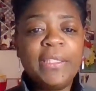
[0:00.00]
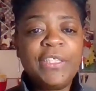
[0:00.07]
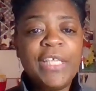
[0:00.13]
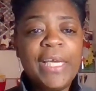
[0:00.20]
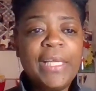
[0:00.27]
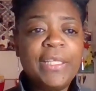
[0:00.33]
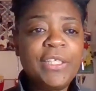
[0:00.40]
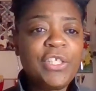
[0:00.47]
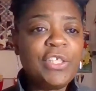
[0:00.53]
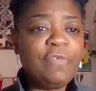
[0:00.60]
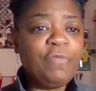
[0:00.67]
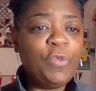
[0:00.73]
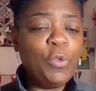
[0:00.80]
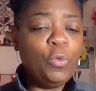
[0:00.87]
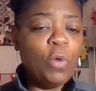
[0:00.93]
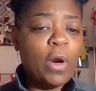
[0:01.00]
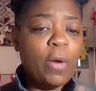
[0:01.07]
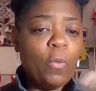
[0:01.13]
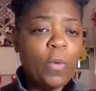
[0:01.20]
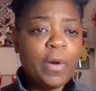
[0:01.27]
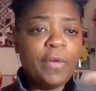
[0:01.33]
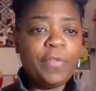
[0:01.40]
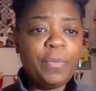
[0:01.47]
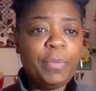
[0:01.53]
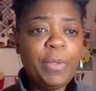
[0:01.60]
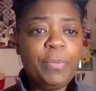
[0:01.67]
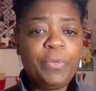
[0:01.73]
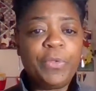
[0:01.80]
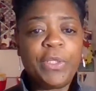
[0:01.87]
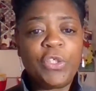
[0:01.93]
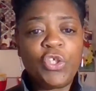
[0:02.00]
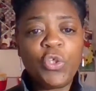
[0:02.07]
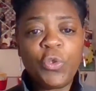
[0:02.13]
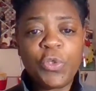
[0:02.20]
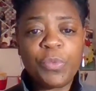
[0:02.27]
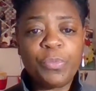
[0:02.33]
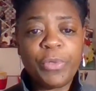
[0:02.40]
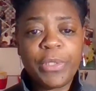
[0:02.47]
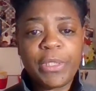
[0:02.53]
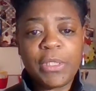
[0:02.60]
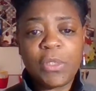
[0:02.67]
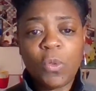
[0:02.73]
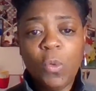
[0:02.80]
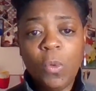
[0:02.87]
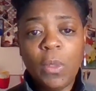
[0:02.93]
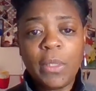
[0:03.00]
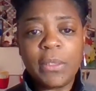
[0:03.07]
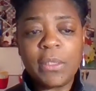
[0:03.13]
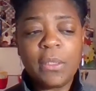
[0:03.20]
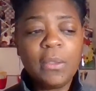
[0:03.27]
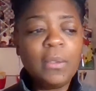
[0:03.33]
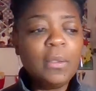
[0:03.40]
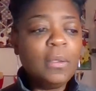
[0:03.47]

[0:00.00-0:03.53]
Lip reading: challenge if you are one of the people that chose Brittany's course.